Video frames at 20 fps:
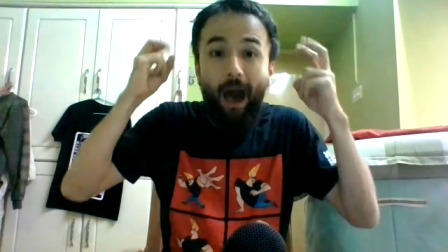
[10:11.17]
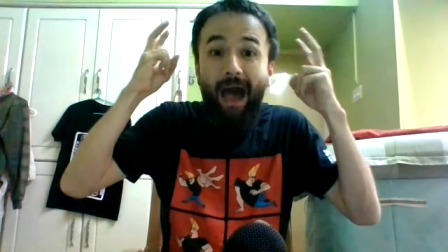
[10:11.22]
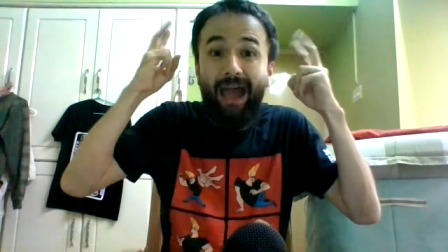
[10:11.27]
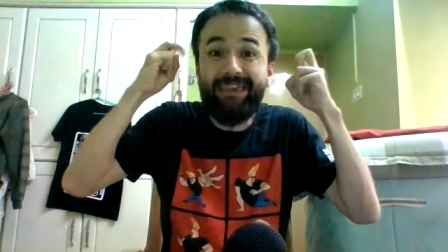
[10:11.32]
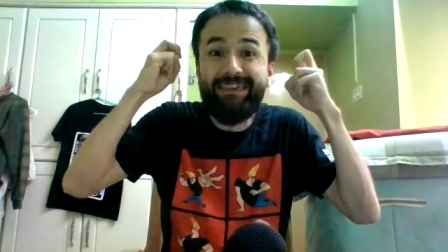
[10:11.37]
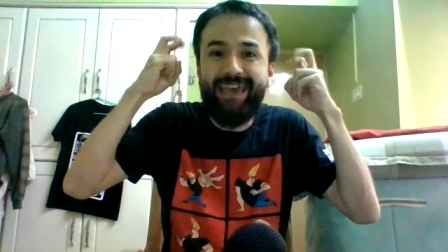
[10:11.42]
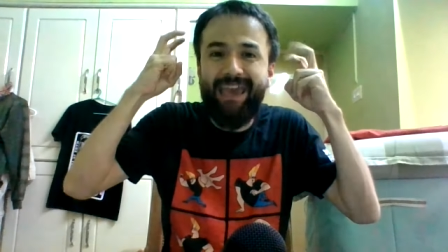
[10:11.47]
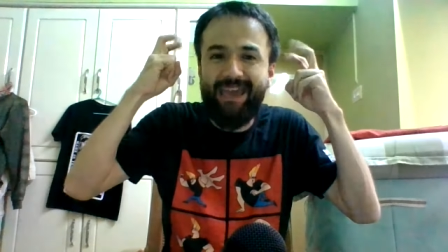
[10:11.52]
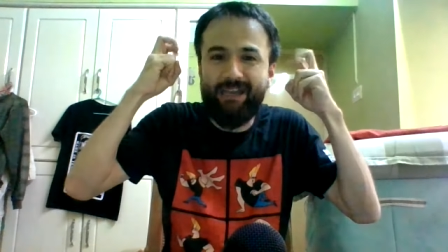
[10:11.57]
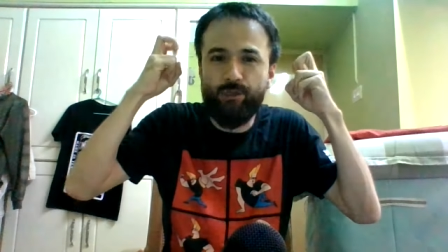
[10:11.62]
I
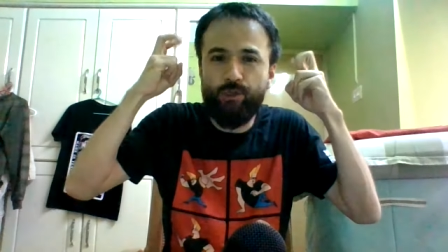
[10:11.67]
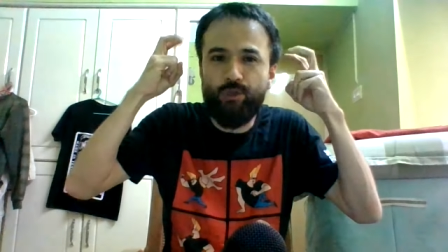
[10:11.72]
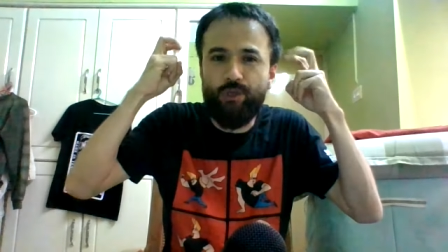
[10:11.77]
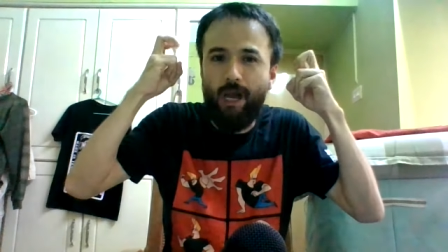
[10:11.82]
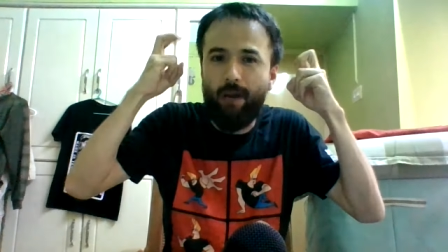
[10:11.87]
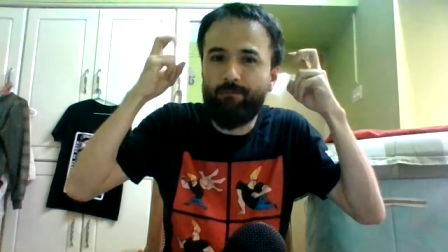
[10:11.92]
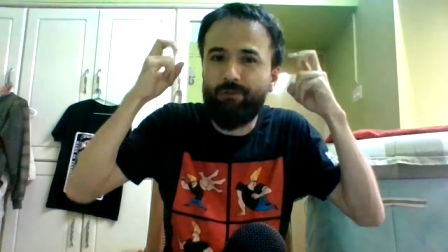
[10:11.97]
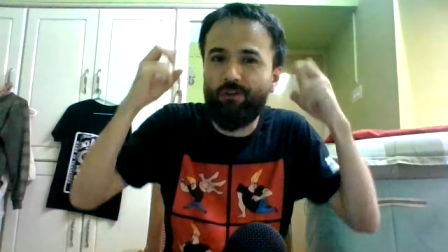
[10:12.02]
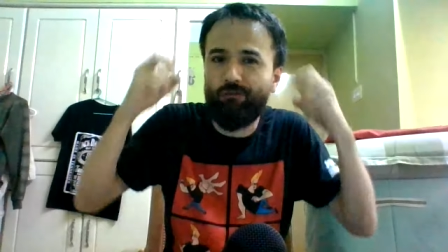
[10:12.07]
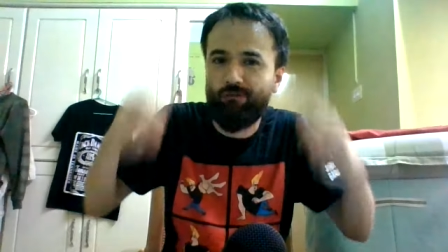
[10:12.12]
can't
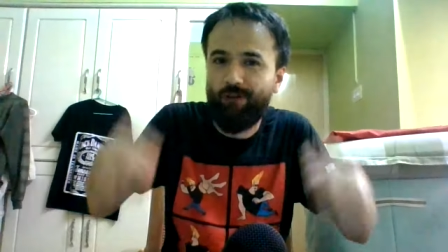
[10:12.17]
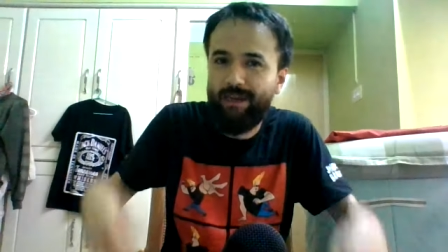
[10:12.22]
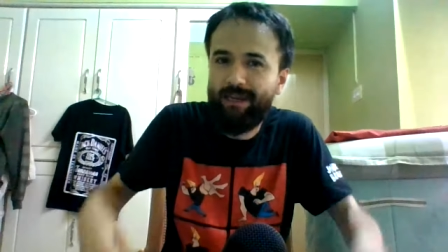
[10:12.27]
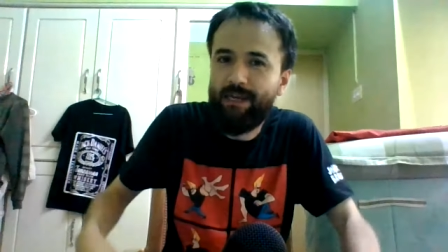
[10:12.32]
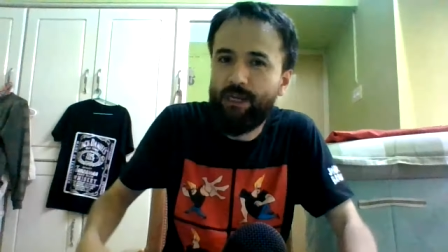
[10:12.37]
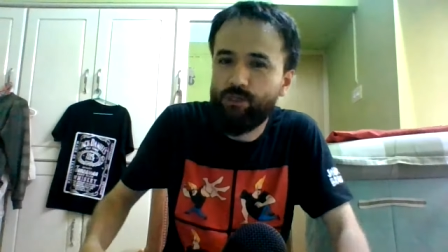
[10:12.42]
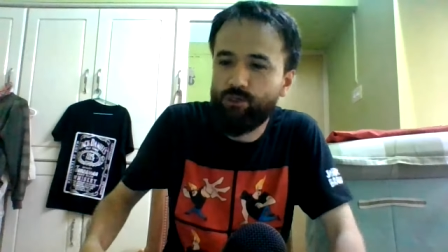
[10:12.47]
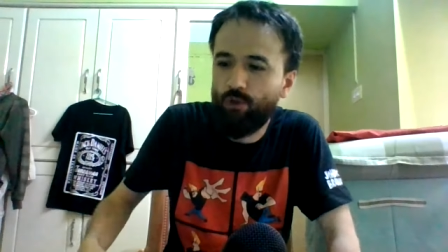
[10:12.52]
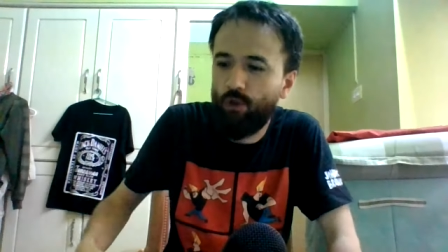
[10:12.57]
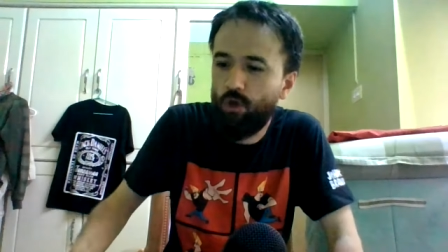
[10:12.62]
stop the
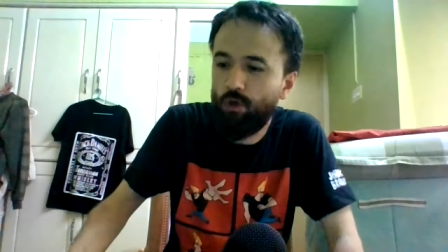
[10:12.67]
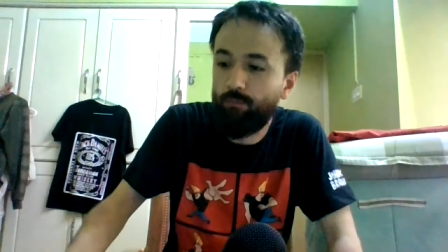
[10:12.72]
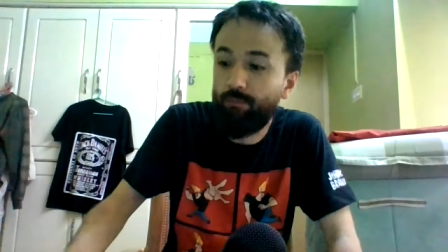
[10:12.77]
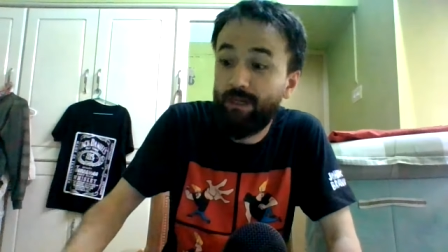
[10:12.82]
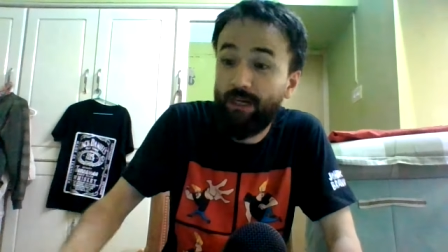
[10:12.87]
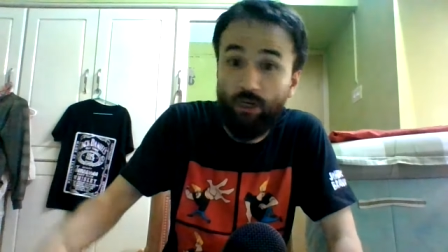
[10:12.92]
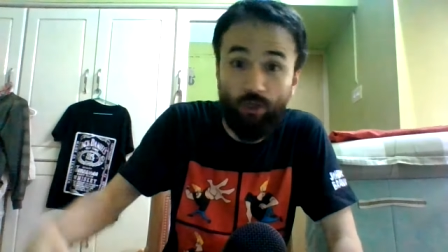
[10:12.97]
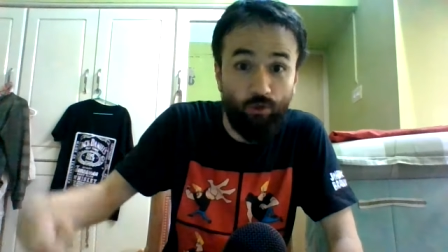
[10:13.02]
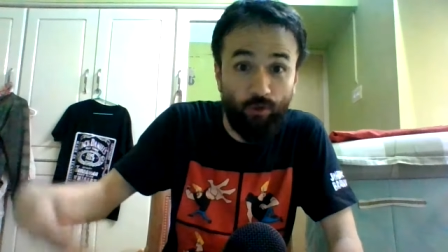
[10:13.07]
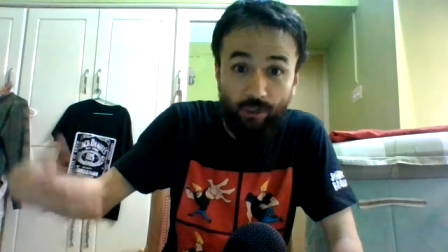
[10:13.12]
rain has long
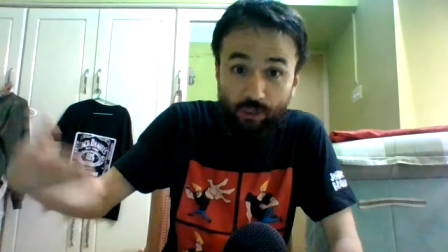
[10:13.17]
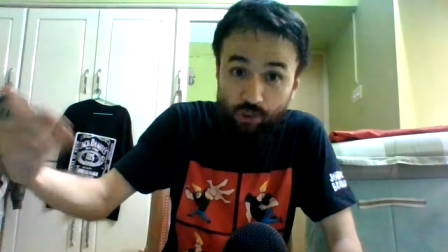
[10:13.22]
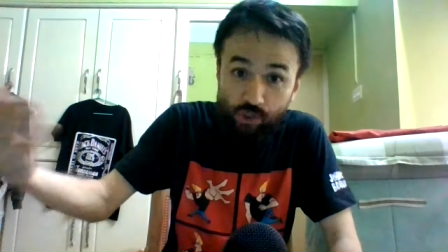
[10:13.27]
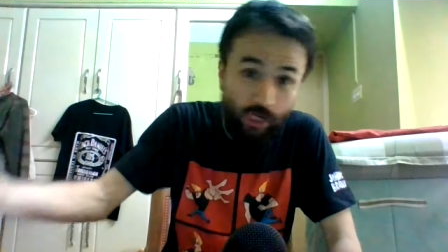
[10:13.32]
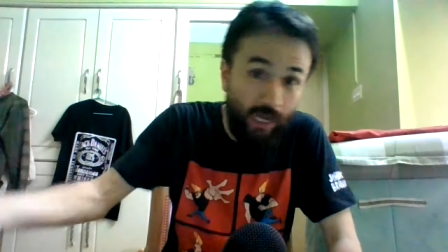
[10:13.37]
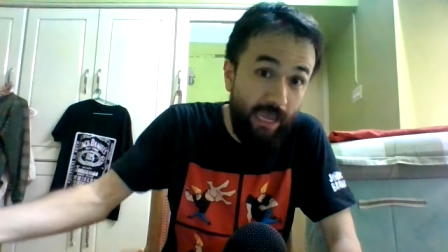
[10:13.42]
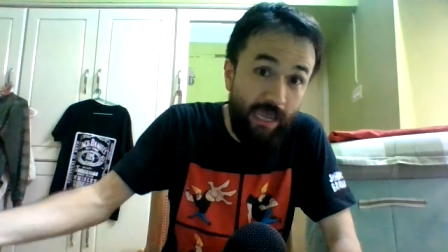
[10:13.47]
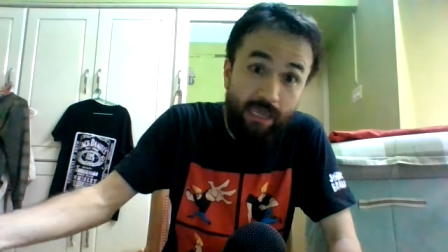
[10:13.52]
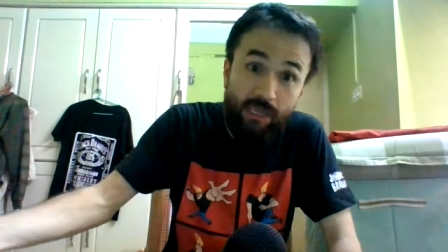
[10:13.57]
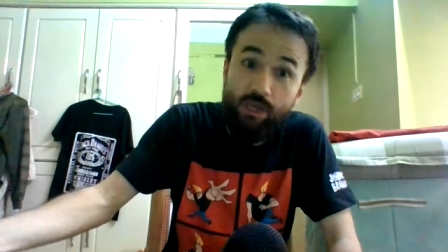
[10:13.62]
been a
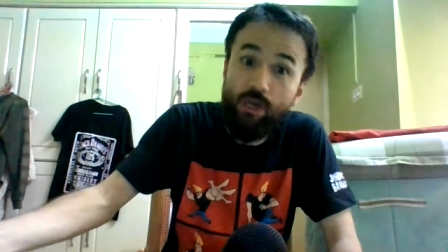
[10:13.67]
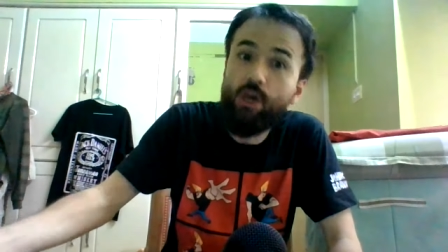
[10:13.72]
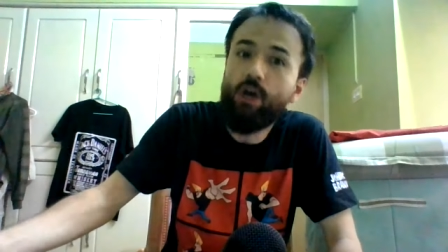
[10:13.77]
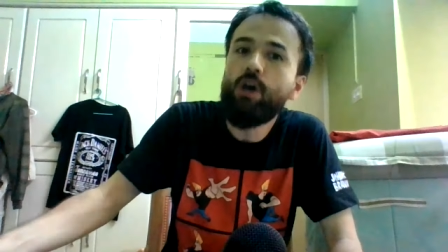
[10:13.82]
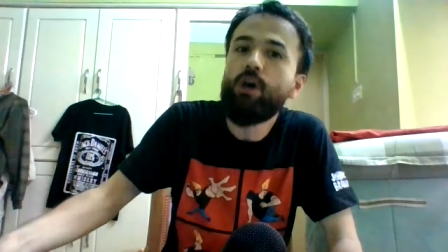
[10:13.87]
cliche